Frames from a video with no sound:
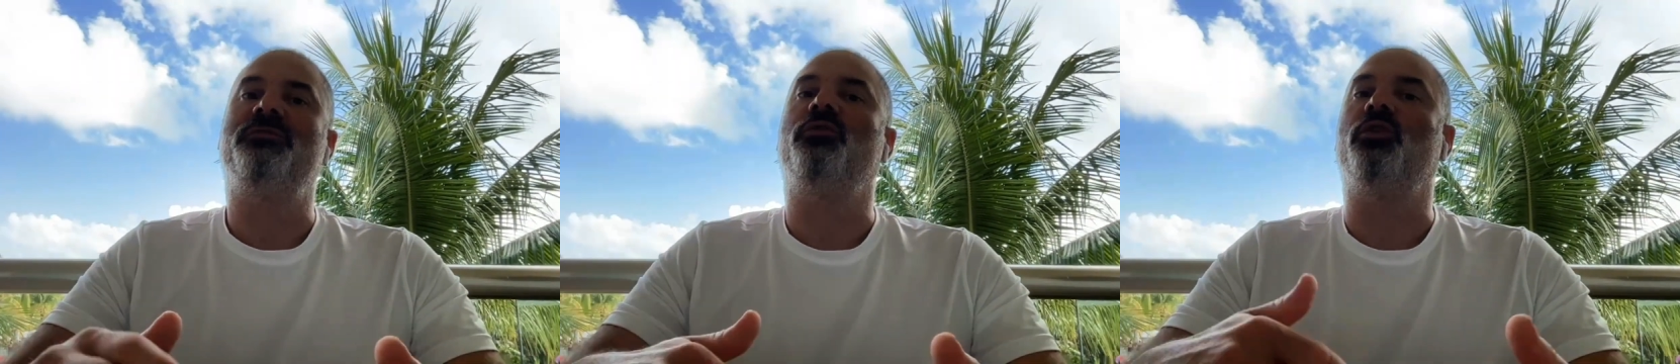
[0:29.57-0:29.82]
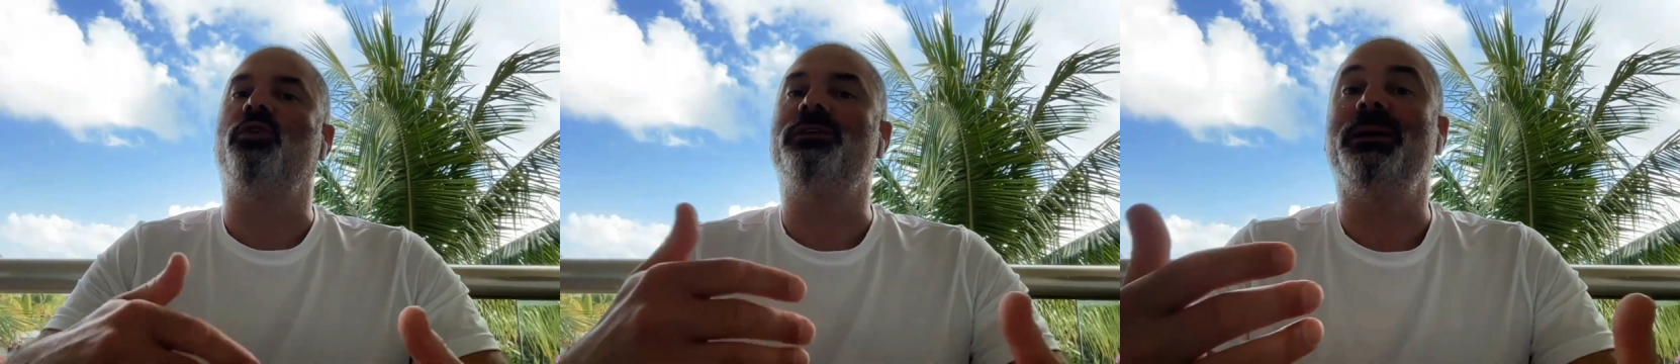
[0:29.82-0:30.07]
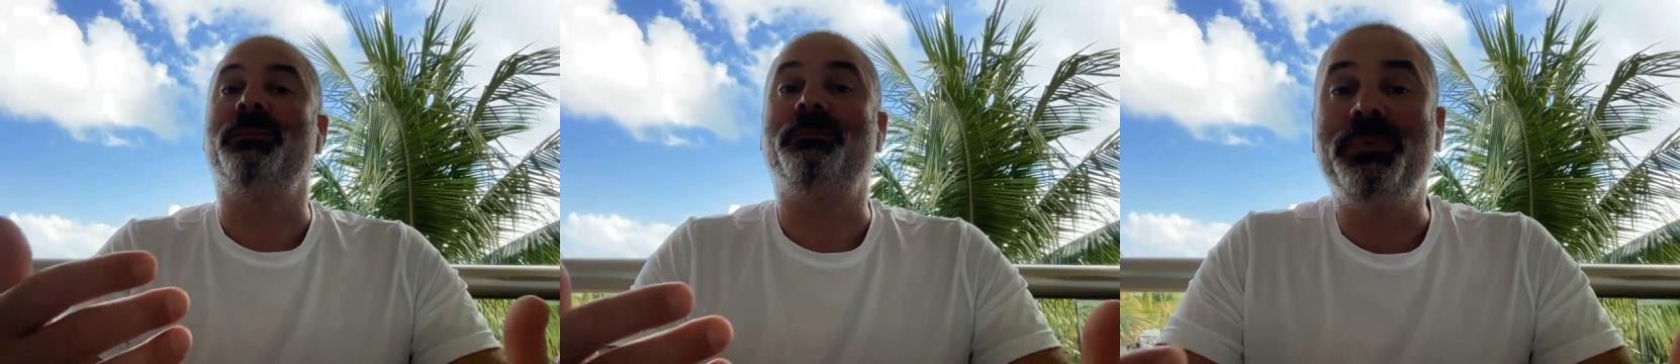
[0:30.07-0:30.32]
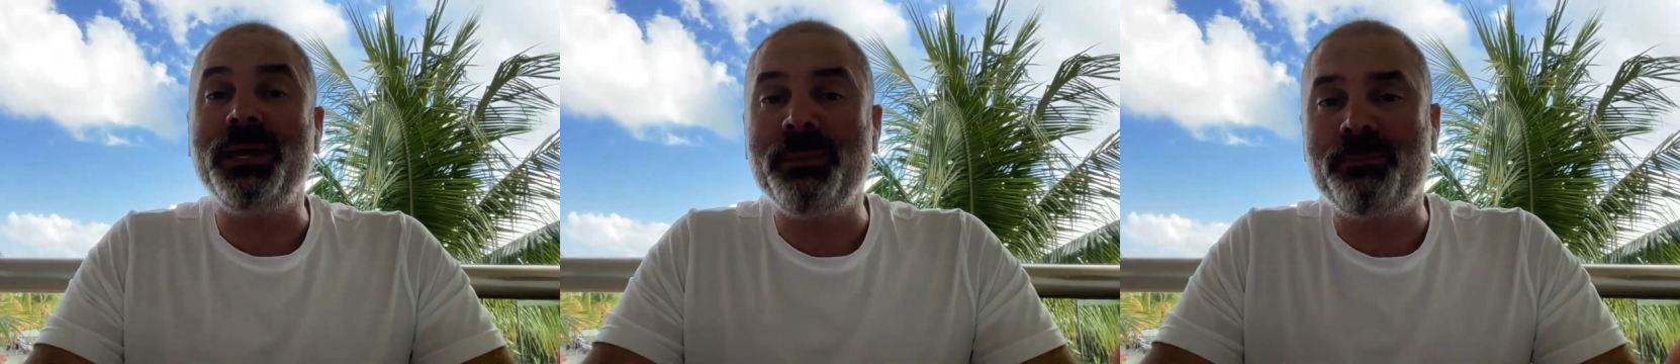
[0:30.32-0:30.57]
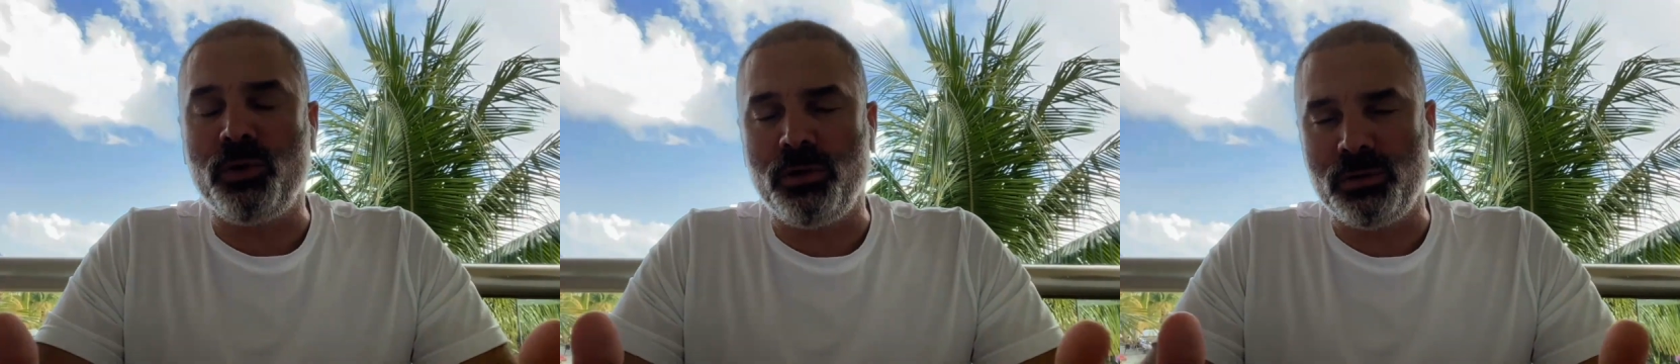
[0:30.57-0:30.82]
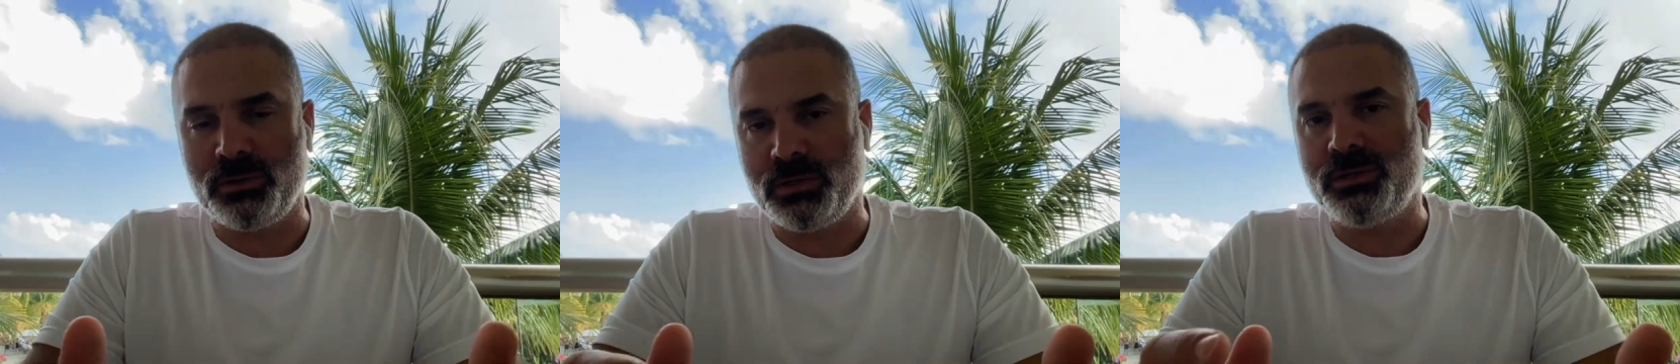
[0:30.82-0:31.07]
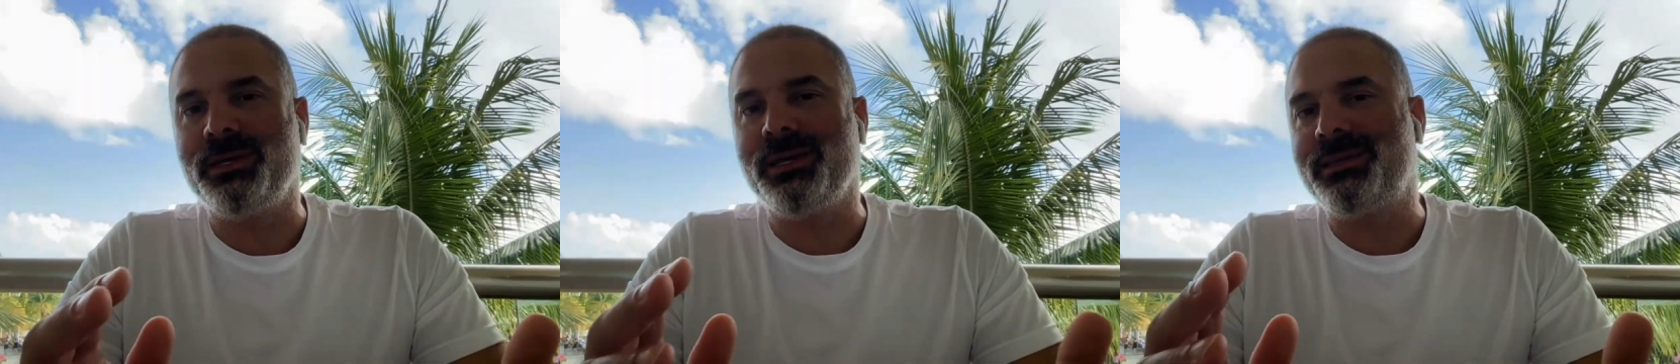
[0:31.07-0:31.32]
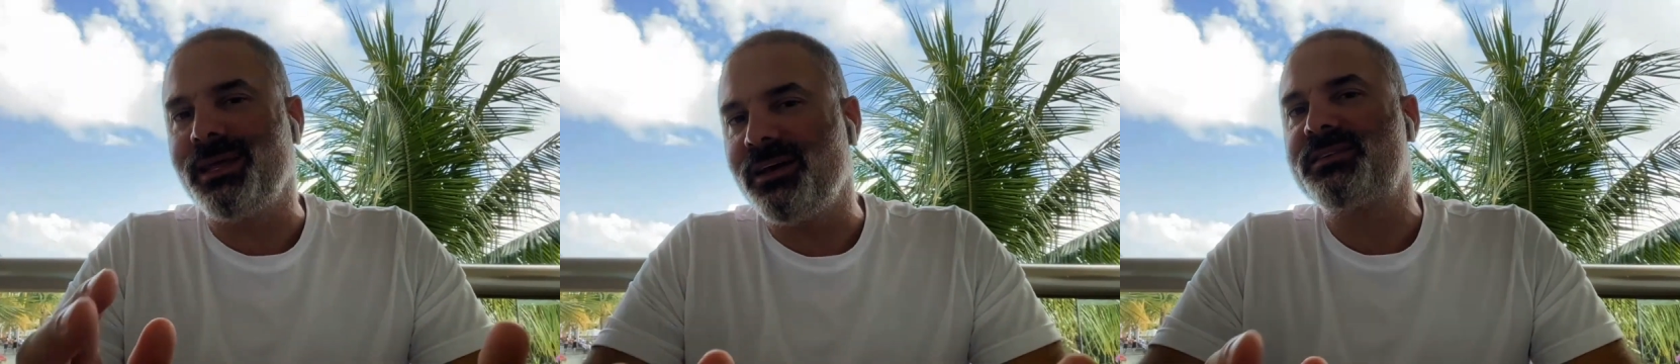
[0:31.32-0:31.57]
for the people
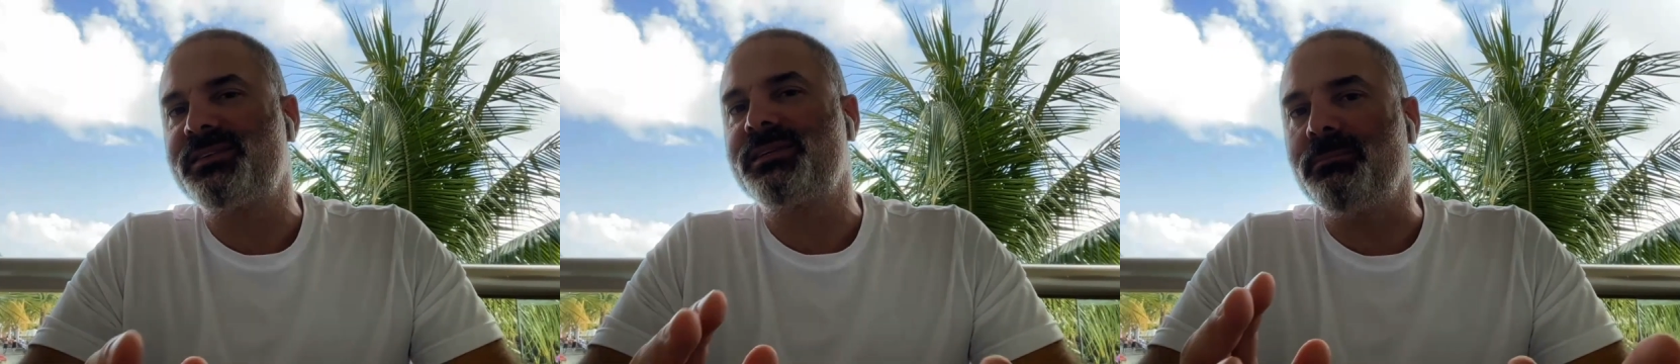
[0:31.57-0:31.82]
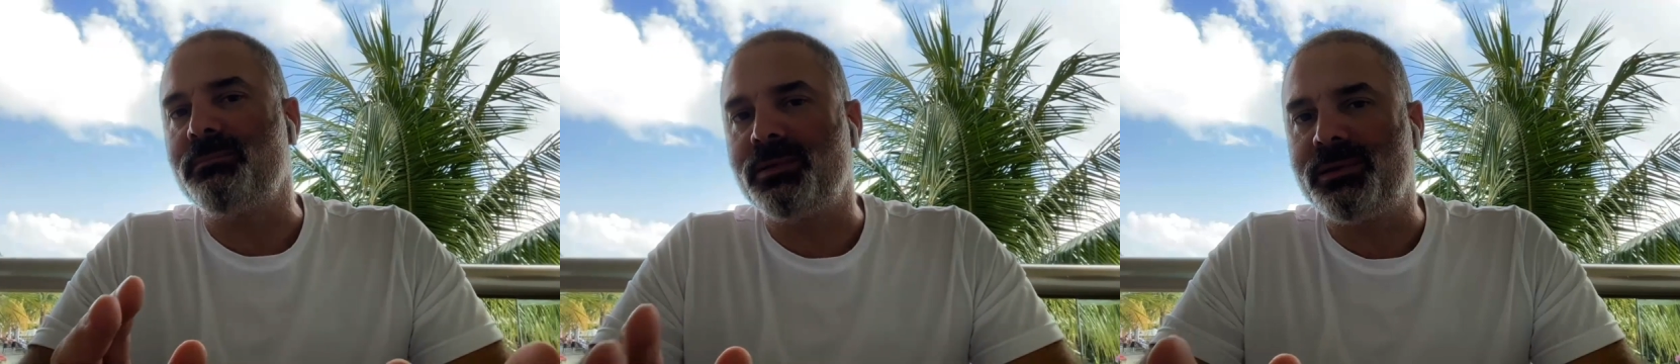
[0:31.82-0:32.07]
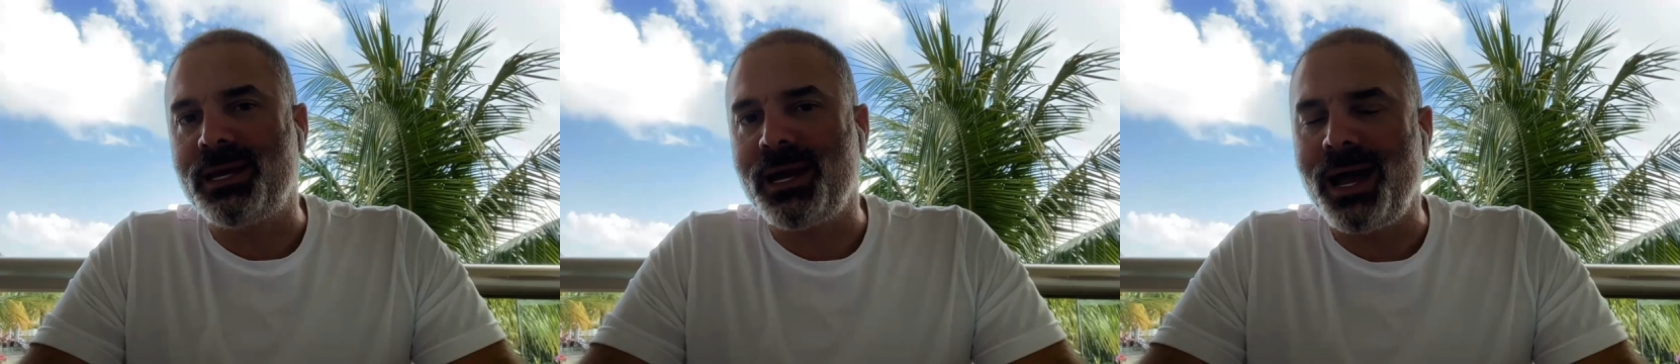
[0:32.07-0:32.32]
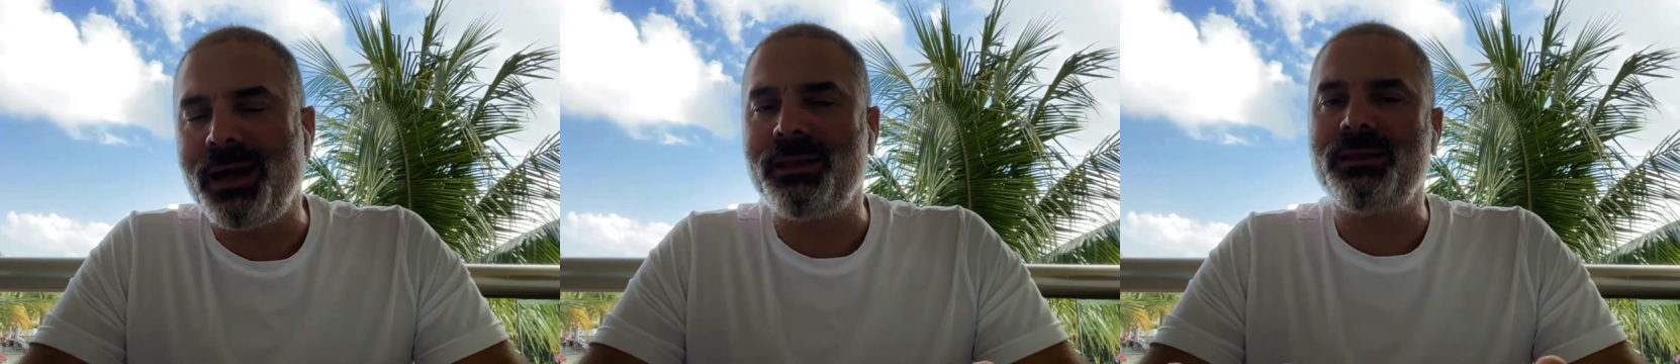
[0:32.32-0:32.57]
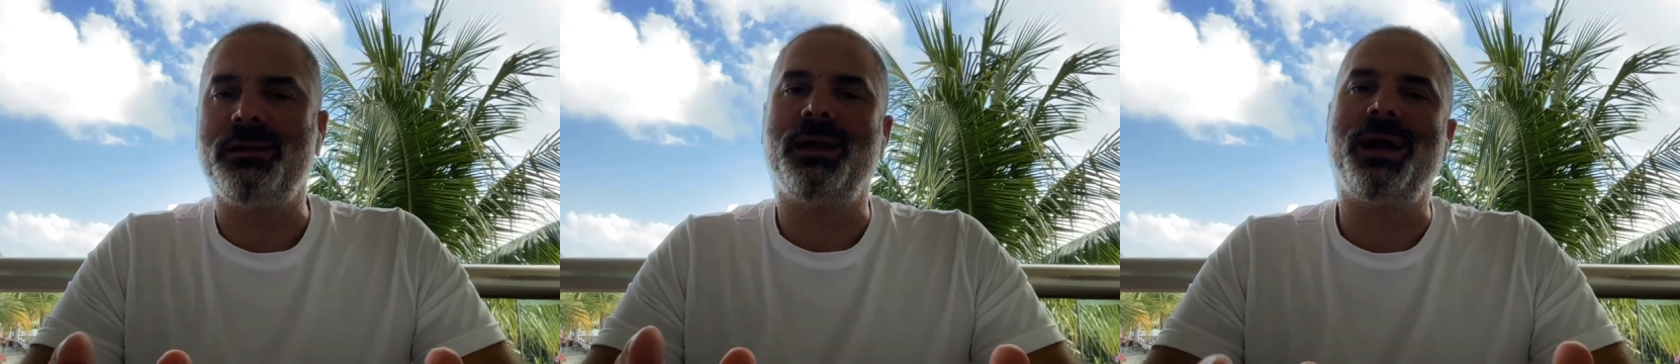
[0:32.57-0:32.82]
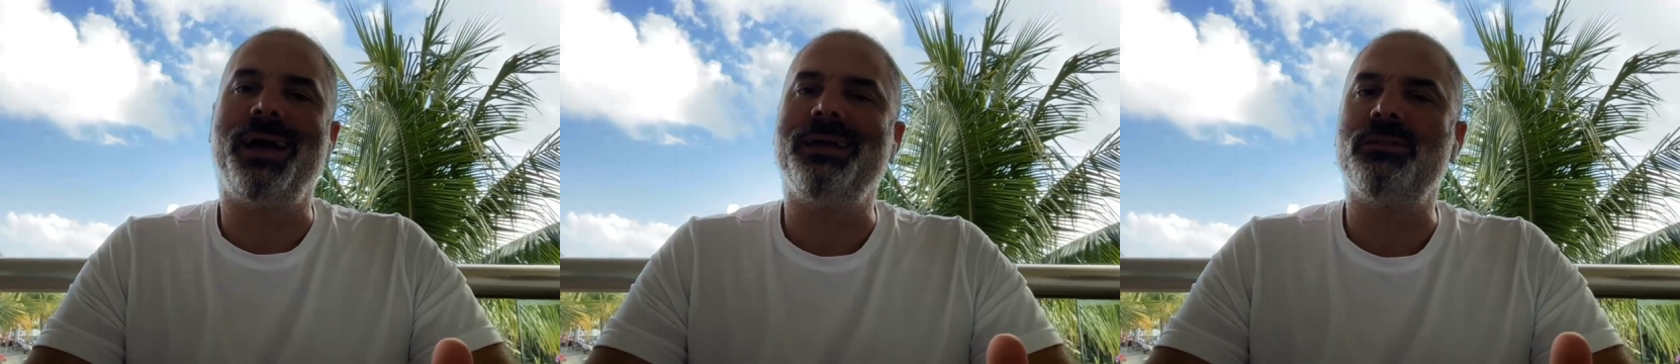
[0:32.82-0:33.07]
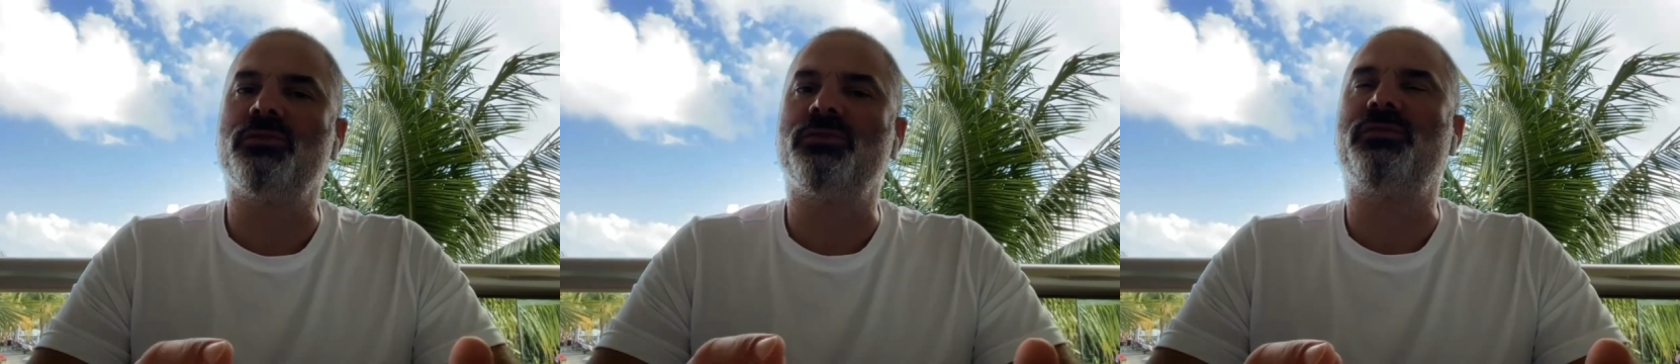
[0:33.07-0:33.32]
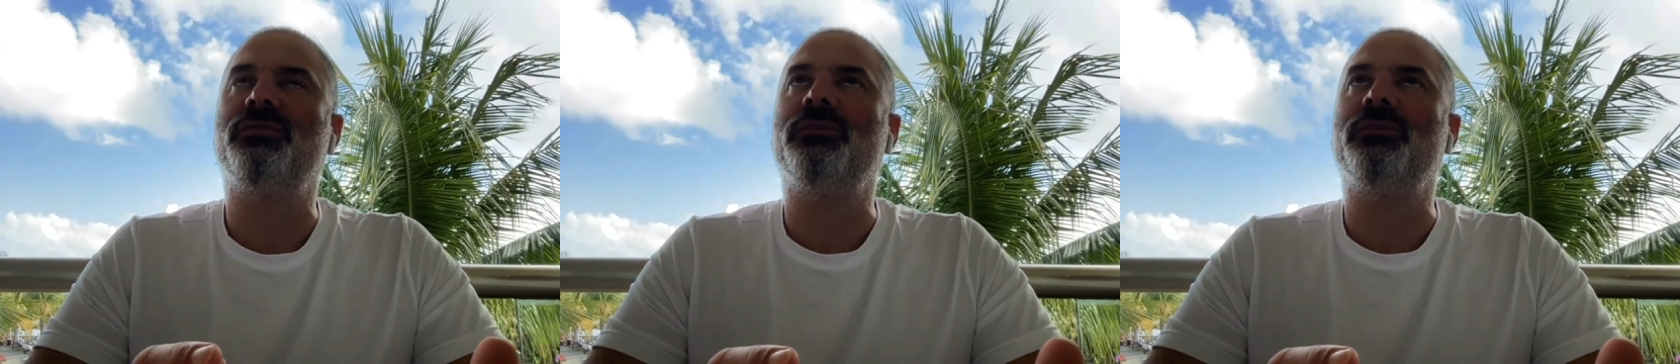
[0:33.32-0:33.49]
that have some kind, kind of